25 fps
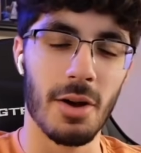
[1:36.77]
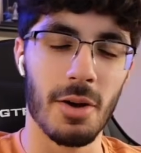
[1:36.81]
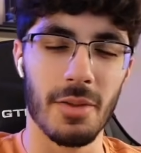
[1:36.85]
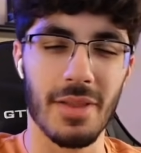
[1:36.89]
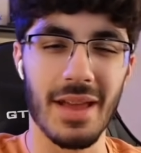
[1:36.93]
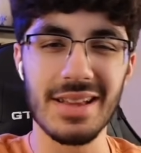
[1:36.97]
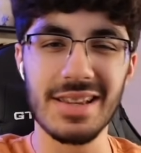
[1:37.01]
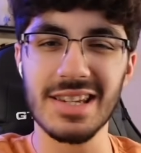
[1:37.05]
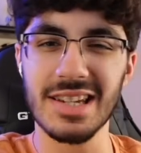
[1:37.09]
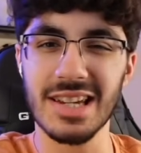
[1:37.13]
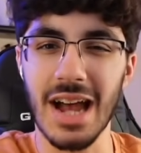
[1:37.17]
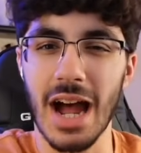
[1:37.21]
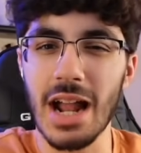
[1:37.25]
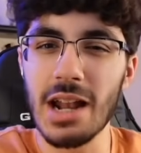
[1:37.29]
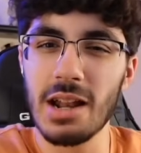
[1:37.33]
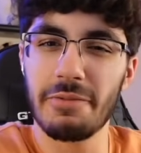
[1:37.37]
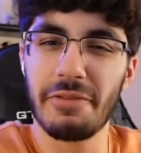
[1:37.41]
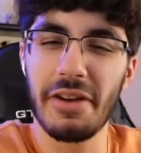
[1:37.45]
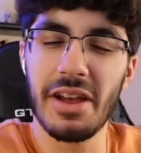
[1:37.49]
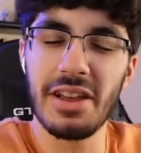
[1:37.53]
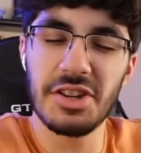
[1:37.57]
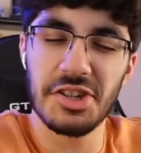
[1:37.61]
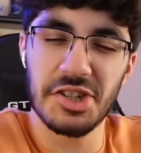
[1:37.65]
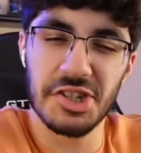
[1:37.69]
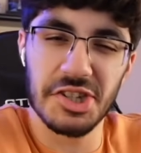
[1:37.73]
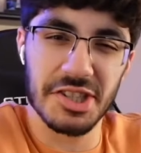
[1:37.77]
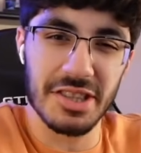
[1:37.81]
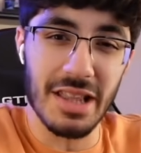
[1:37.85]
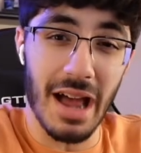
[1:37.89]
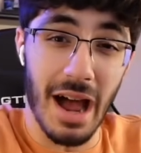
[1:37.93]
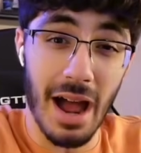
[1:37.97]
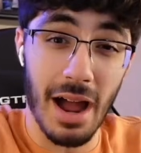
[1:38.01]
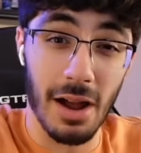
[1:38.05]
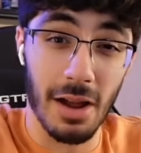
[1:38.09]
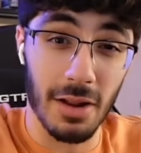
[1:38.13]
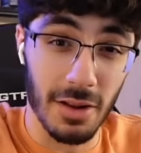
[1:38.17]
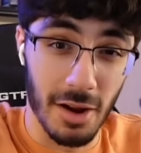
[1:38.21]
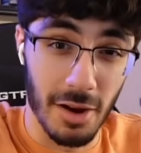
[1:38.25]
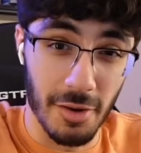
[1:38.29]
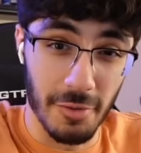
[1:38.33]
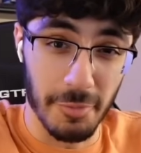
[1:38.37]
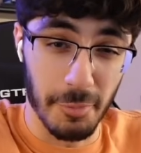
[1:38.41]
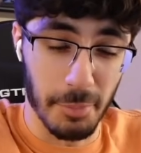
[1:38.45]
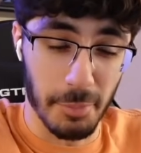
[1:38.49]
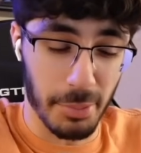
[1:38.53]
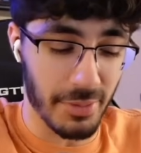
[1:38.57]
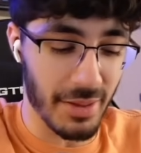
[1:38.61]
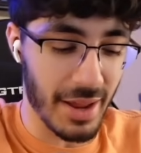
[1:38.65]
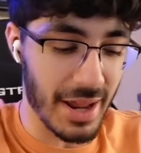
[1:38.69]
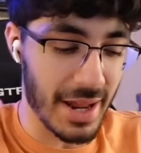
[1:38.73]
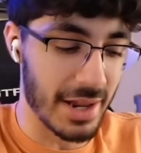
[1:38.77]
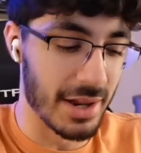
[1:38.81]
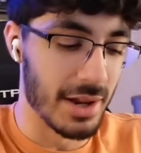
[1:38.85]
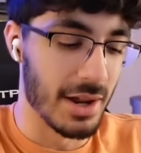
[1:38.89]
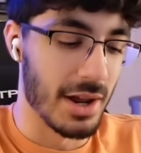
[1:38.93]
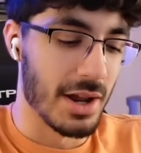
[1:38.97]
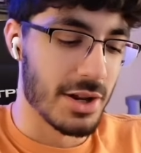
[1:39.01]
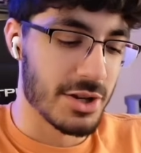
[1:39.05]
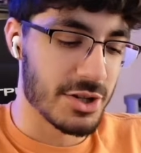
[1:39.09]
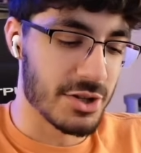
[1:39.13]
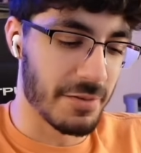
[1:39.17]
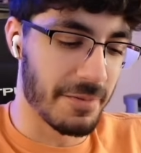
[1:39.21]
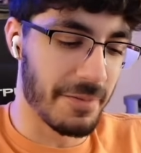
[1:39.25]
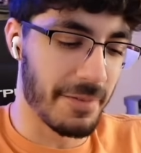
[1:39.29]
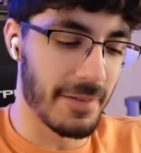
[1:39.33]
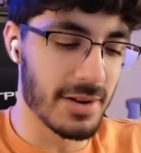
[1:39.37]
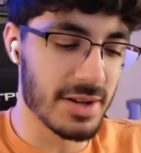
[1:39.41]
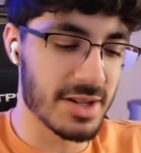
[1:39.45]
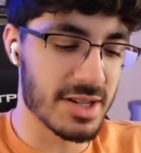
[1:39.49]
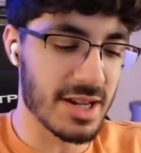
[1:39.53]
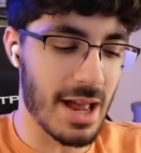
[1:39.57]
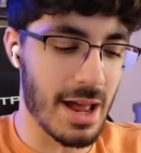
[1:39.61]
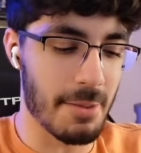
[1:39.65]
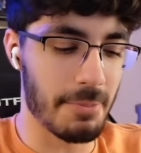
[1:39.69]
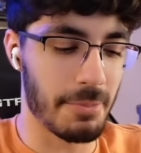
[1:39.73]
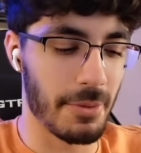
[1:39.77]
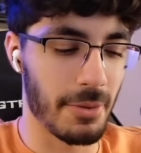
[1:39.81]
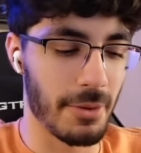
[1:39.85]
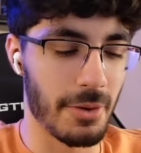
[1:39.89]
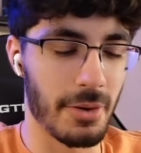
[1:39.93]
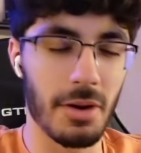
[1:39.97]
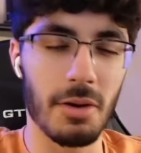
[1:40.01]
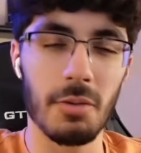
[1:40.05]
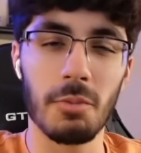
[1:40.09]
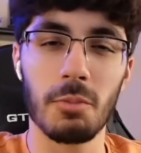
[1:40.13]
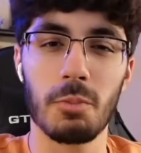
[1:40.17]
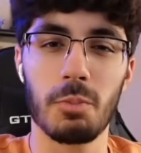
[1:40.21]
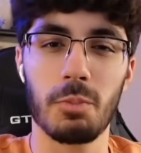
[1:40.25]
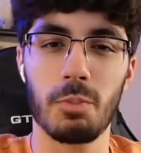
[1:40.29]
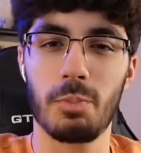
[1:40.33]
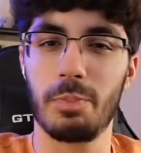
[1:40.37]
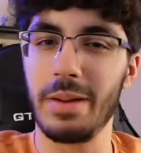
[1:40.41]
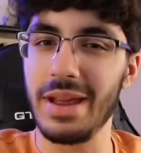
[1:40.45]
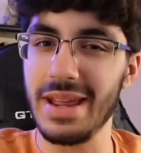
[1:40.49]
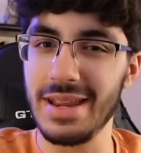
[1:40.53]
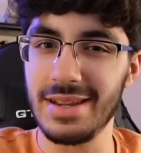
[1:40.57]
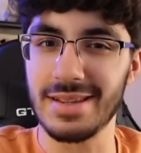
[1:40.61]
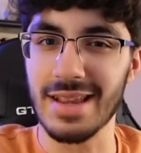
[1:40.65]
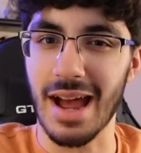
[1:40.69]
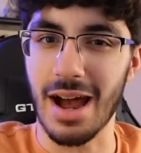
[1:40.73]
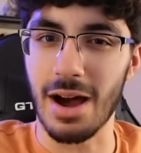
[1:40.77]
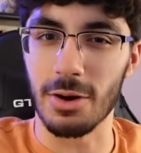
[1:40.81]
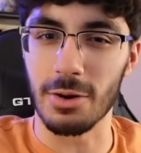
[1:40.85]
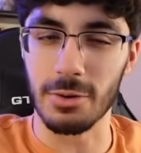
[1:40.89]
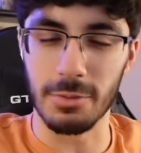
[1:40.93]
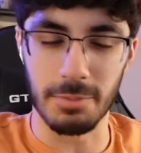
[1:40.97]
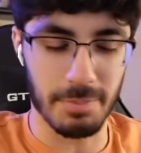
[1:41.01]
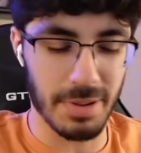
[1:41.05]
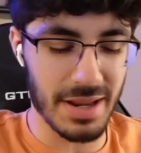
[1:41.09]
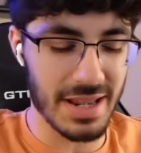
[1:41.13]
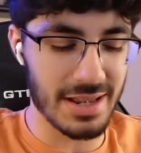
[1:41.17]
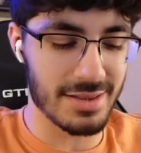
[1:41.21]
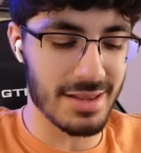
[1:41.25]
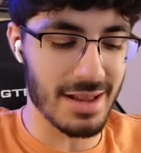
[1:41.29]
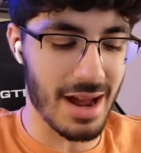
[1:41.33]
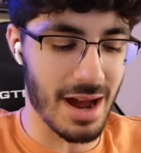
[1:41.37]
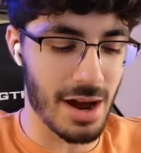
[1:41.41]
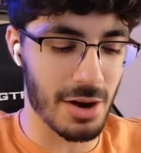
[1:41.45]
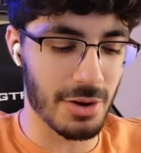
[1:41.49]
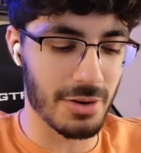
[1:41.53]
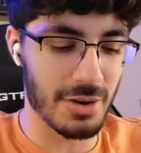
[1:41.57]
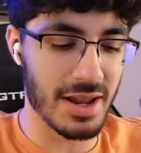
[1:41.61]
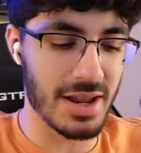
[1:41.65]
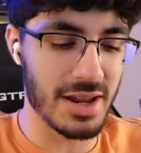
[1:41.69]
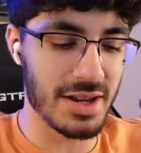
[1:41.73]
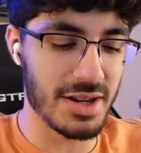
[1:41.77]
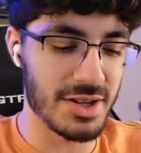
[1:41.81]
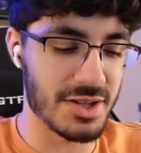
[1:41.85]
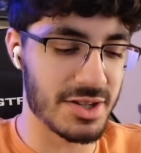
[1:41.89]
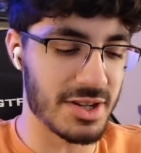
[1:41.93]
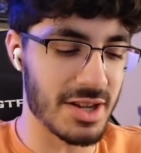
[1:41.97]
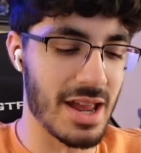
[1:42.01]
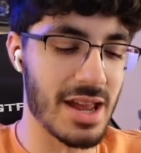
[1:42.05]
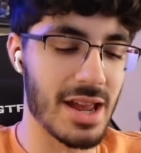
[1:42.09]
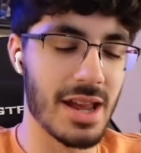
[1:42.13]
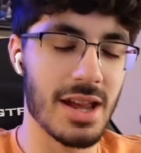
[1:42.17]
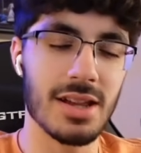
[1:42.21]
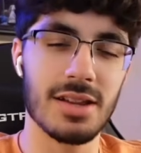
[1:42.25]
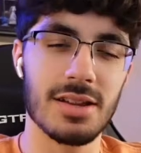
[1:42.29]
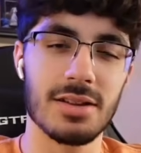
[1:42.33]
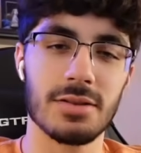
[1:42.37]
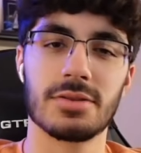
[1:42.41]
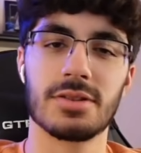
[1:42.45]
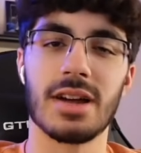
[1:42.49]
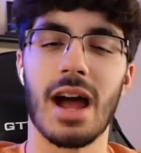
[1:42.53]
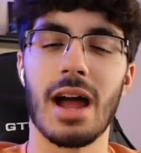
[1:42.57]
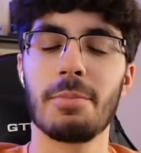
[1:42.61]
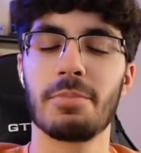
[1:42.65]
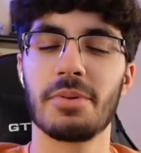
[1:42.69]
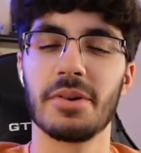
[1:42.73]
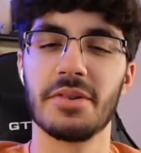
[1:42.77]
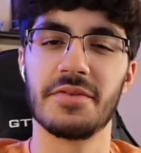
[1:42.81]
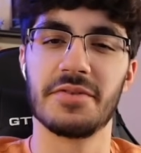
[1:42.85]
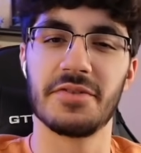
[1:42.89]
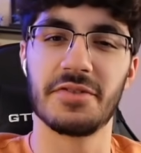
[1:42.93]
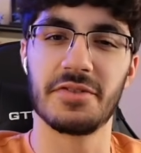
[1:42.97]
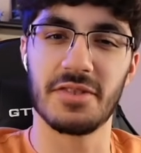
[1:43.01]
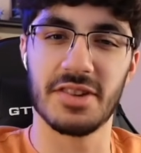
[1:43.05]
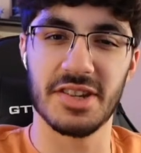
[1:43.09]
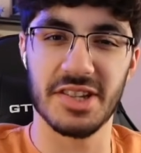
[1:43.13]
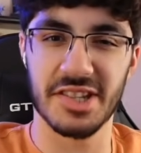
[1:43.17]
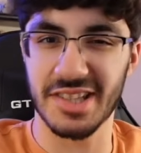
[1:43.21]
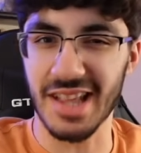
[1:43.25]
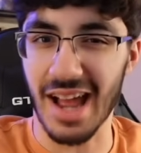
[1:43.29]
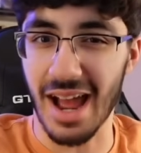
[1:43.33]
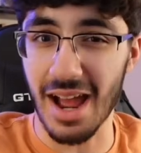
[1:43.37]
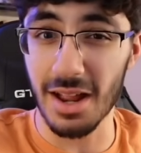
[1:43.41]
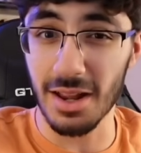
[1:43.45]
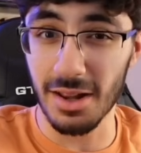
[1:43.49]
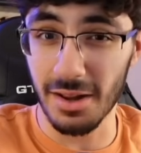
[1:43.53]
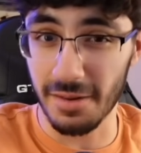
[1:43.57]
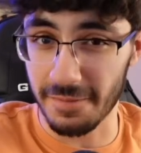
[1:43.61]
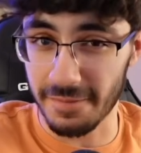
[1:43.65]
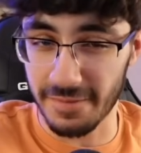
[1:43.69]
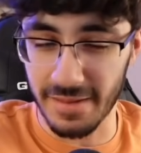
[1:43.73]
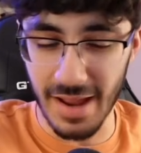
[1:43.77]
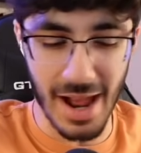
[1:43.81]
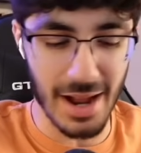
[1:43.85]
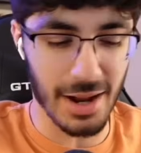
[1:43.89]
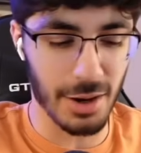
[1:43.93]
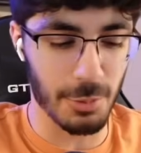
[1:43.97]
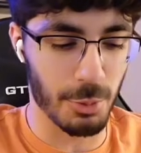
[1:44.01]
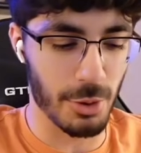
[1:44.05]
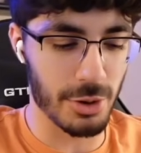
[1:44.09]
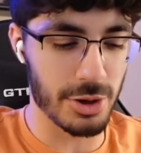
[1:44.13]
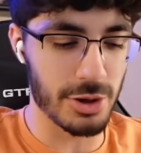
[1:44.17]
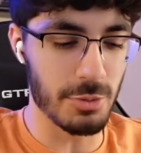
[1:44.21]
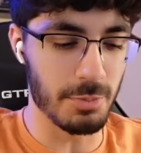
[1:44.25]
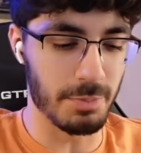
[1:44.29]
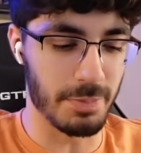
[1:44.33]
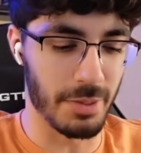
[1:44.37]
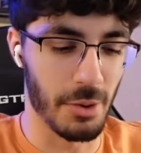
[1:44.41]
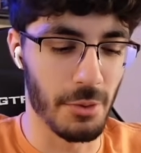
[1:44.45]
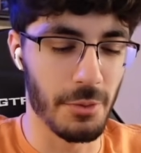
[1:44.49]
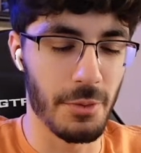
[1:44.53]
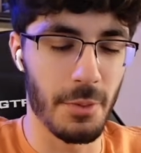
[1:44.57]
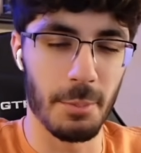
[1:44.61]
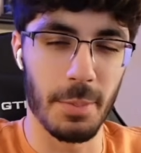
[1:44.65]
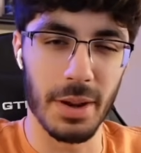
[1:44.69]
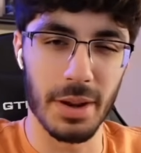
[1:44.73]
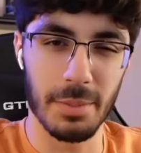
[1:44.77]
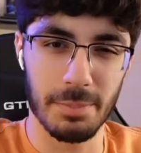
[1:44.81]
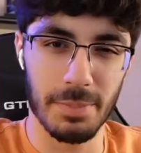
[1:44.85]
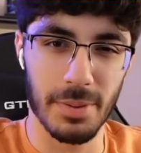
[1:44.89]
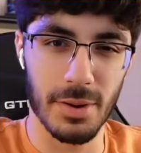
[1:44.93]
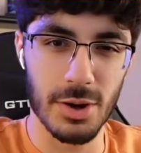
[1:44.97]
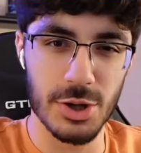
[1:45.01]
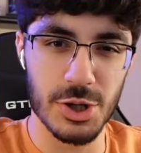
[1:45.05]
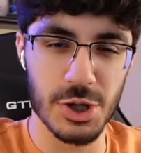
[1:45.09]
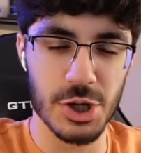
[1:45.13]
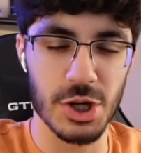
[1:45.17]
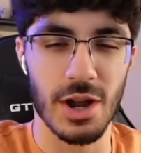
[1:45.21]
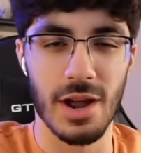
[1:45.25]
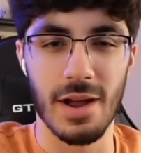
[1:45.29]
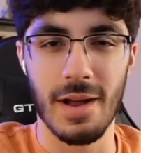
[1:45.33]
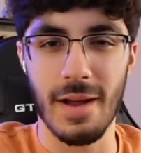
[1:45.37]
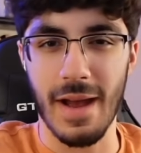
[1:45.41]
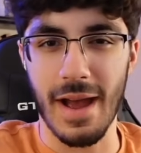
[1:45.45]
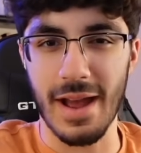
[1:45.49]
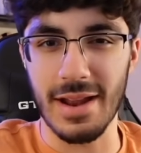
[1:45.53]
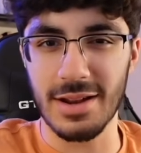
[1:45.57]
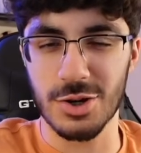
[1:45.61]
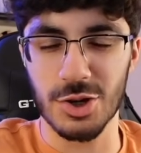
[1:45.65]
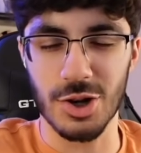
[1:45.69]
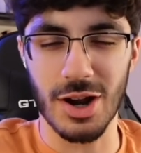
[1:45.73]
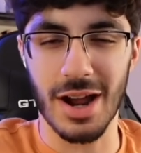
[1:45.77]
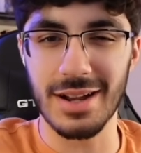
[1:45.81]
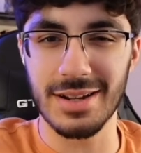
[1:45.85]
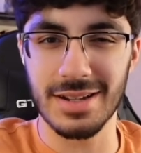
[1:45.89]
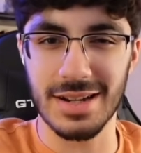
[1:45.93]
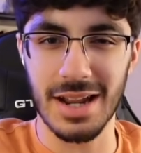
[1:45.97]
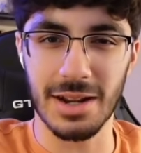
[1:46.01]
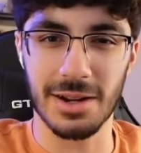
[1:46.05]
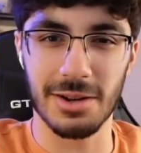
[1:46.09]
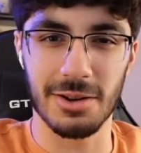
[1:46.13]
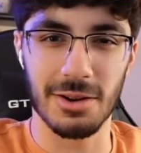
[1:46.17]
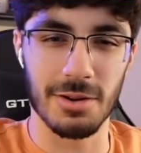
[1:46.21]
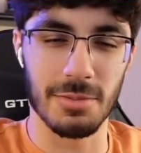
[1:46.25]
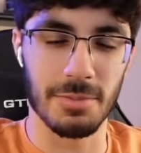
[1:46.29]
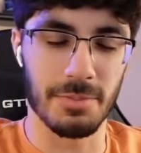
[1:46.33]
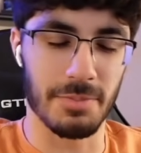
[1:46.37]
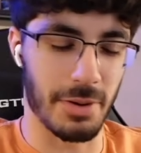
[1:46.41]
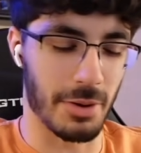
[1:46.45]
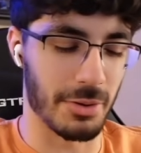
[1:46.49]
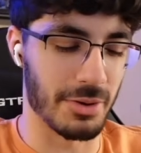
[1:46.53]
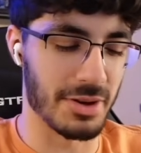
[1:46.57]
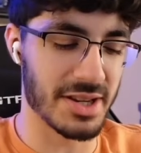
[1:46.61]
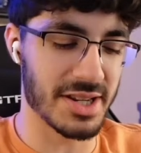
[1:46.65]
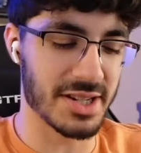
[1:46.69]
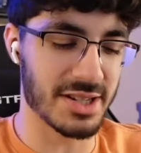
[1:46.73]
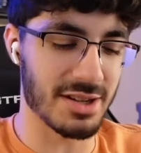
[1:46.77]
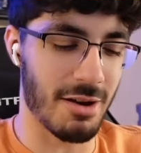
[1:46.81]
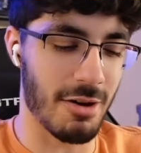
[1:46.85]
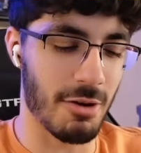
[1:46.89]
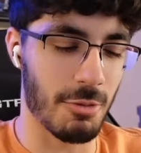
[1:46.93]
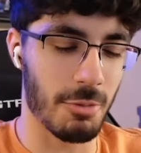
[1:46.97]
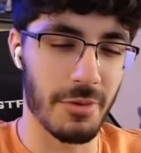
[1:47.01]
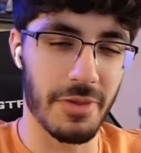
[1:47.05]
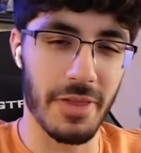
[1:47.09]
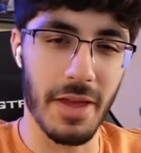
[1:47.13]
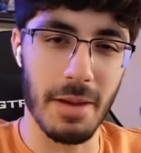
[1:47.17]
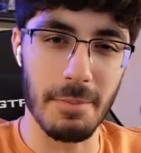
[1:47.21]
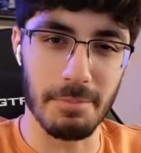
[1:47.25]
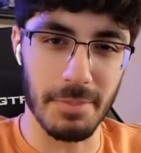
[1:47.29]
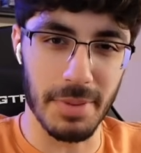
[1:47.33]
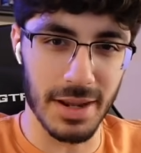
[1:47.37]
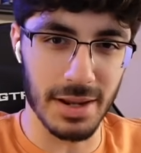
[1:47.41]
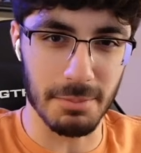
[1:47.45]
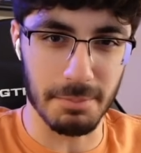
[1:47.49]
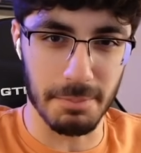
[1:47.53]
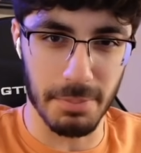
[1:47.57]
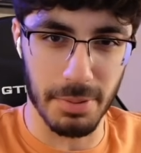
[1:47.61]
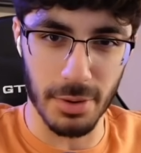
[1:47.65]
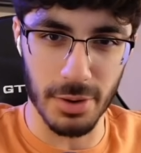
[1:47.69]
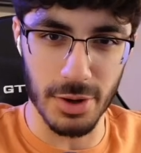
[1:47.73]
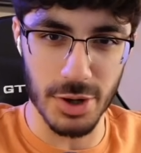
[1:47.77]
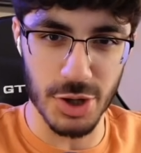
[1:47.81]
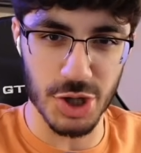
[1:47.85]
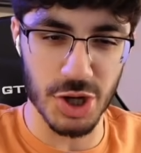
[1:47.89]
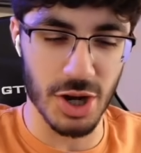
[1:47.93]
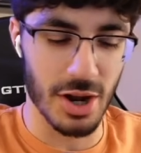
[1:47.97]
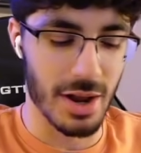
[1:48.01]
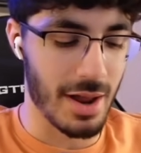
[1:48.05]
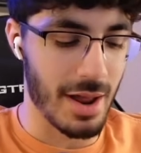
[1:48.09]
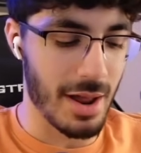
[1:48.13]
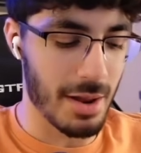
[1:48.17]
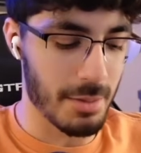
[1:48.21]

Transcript: That's kind of a style of play. So for example, beatdown. Beatdown is a type of style of deck where you build the big push and try and take your opponent's tower with a big push.